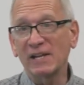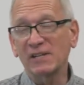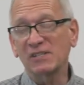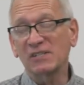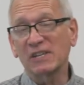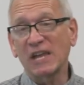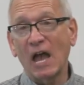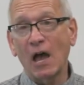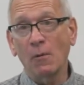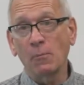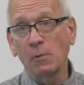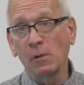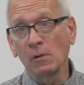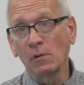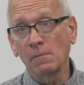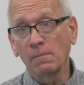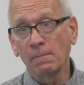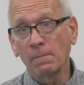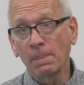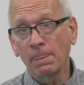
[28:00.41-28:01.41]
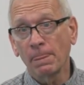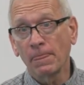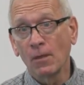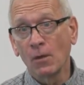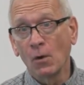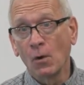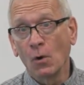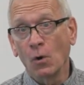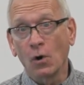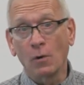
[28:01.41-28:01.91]
a scalpel
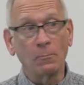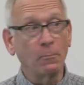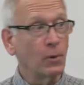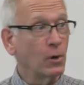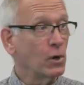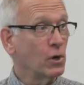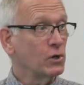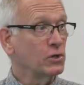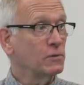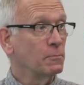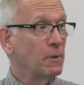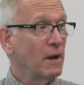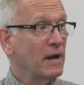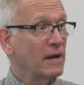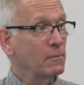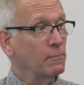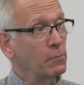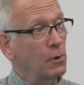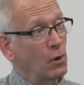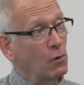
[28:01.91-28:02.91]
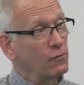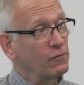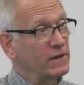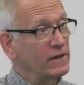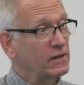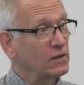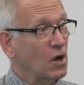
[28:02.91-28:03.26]
or burned by a Bovie